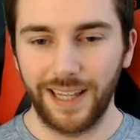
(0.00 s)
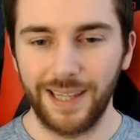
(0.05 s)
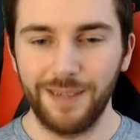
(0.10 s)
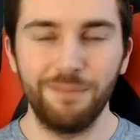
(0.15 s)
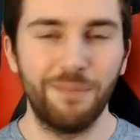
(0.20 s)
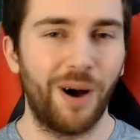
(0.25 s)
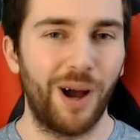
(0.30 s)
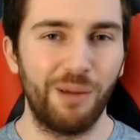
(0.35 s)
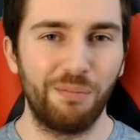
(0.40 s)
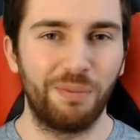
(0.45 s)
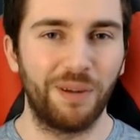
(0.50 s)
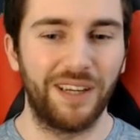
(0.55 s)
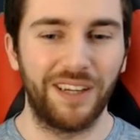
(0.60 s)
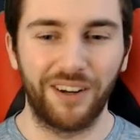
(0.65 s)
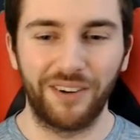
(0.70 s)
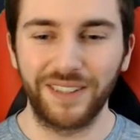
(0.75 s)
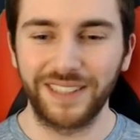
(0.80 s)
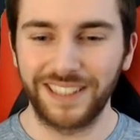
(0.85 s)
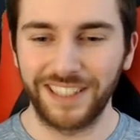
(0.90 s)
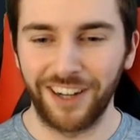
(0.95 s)
he might be. You
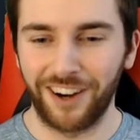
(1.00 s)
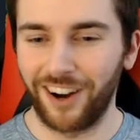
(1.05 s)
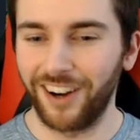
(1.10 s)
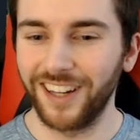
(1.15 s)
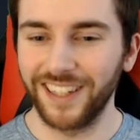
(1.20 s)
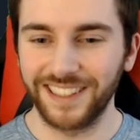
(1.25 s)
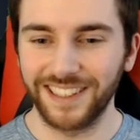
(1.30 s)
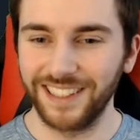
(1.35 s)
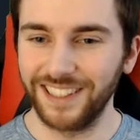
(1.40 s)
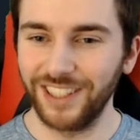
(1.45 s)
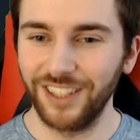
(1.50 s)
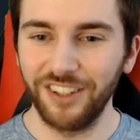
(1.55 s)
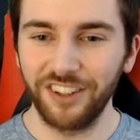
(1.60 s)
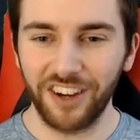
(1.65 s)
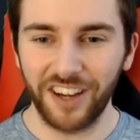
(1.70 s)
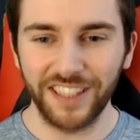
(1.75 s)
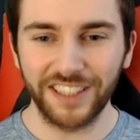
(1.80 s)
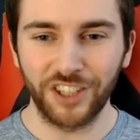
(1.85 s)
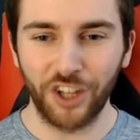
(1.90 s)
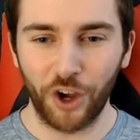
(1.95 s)
know, it's Giannis. And you
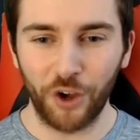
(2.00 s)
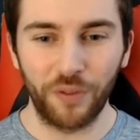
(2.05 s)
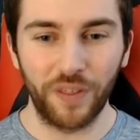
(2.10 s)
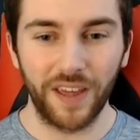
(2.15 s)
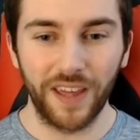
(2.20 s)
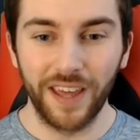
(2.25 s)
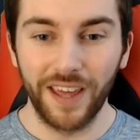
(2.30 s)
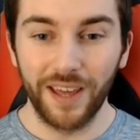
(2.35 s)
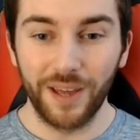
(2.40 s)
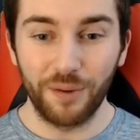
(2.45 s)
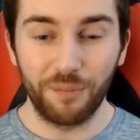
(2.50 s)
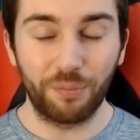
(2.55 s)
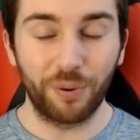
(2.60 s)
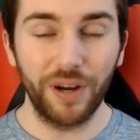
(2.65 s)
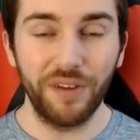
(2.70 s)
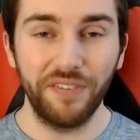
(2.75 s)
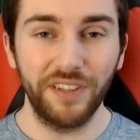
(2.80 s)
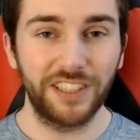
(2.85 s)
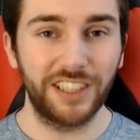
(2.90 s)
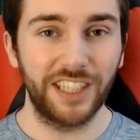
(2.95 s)
guys know that previous